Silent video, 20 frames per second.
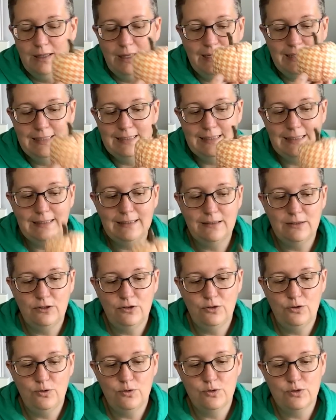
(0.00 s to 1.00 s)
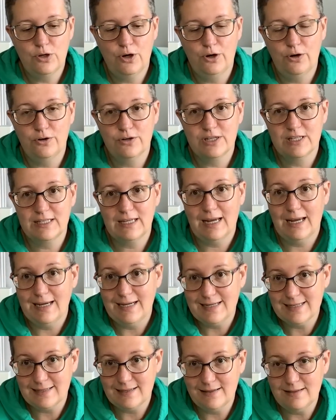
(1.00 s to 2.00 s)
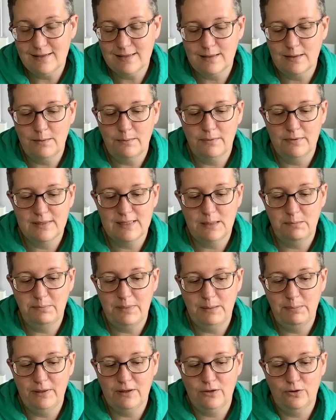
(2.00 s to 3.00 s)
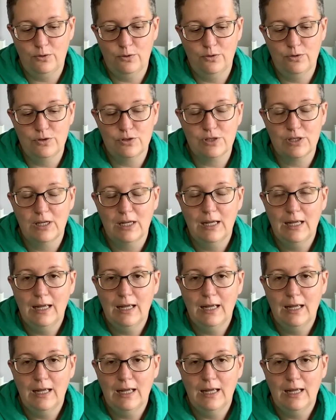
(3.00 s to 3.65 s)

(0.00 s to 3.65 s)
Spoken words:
I didn't use her sizes simply because